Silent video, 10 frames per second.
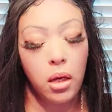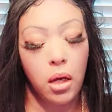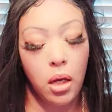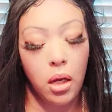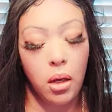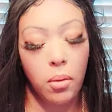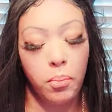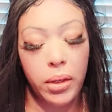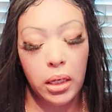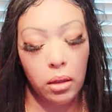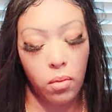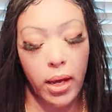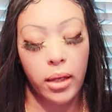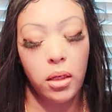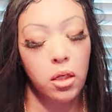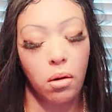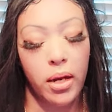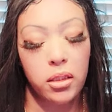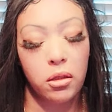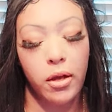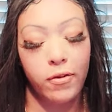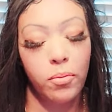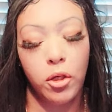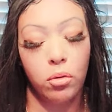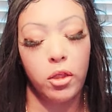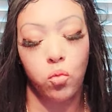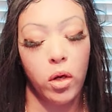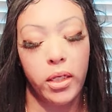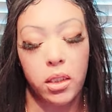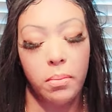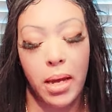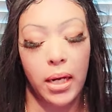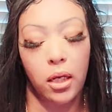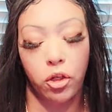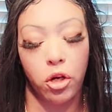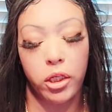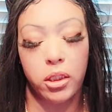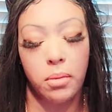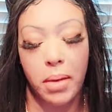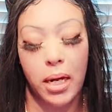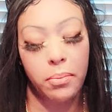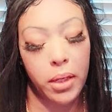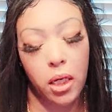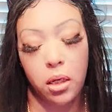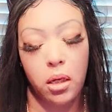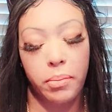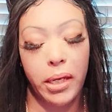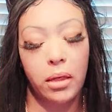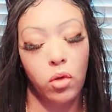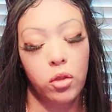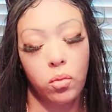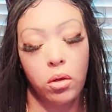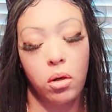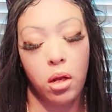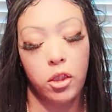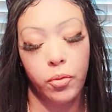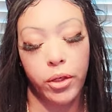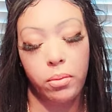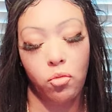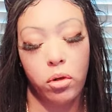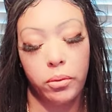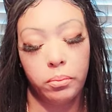Um, but anyway, it don't necessarily have to be you that's wanting somebody and yearning somebody, but it could be. What Holy Spirit give more?